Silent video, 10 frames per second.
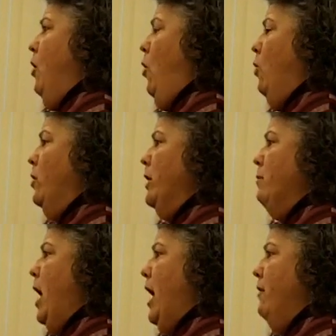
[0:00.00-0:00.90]

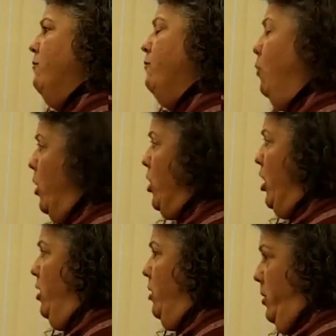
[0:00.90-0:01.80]
wholly by Ford
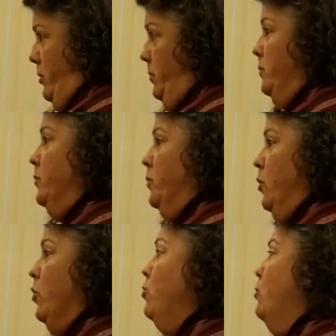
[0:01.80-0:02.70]
or